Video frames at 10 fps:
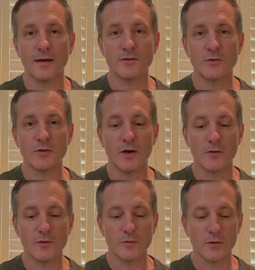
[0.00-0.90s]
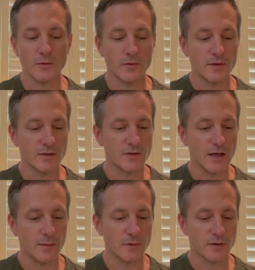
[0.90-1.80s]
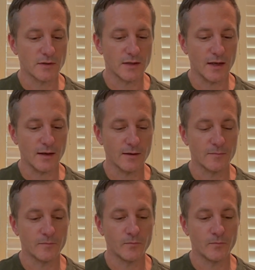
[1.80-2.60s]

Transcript: as you go through this chapter today.